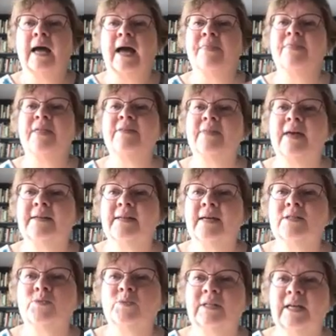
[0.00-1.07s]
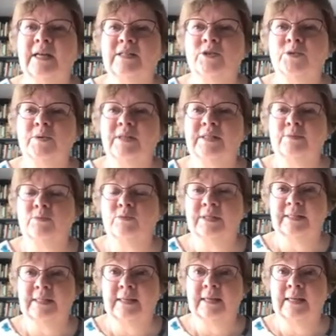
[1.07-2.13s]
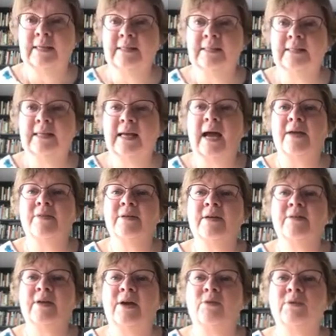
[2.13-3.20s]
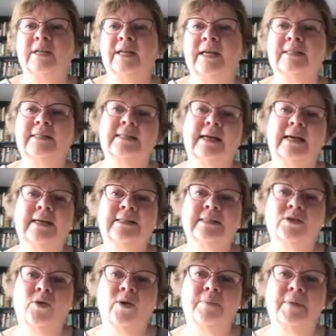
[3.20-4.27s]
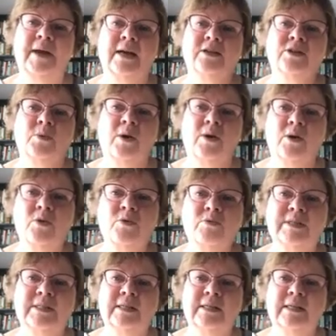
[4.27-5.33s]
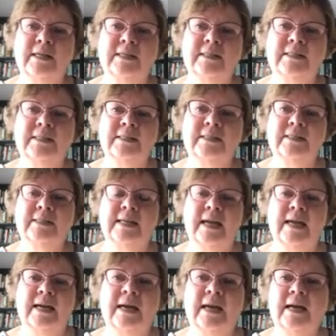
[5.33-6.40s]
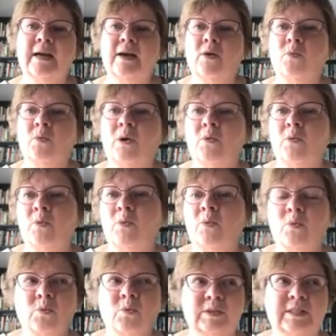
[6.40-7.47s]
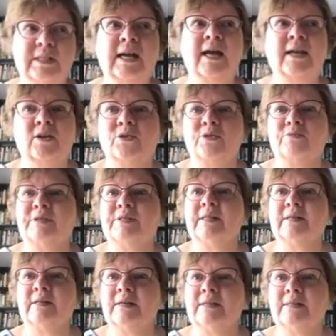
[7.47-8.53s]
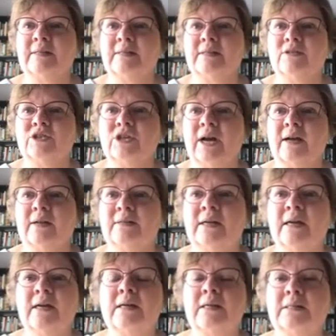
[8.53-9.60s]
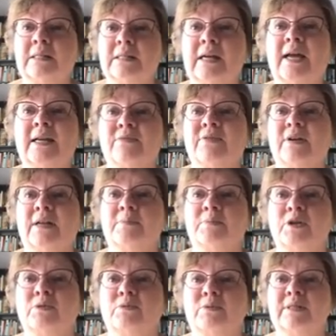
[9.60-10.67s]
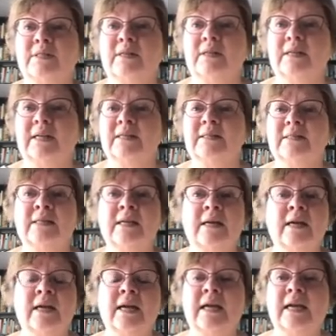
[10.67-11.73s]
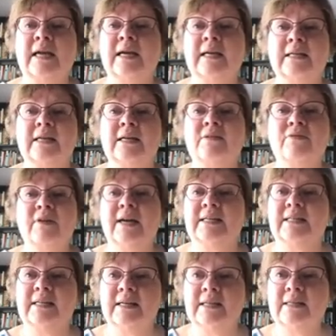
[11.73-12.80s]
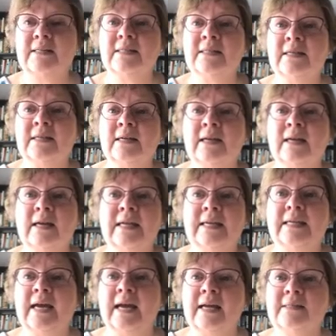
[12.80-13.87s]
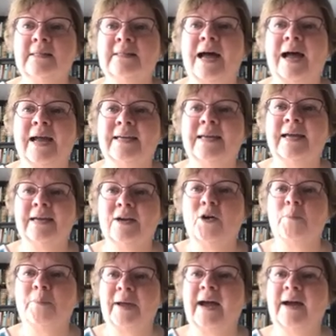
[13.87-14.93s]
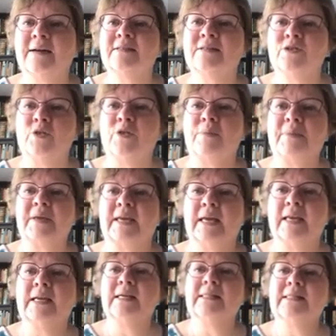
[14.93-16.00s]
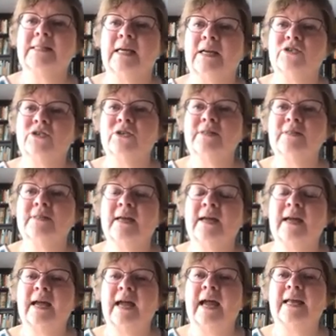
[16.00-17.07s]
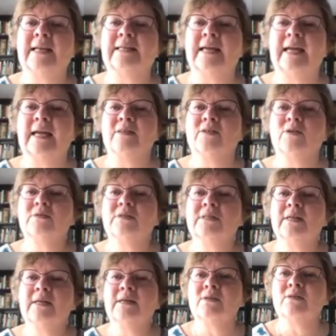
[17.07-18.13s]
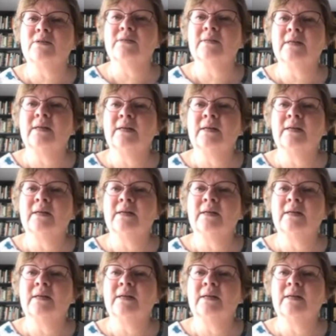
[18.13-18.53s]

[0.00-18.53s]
I think that does relate to resilience. I think that relates to us going back to our own resilience and saying, well, did I learn resilience as a child? Did I develop good resilience? And if I didn't, yes, I can go back to the beginning stages and gain those skills.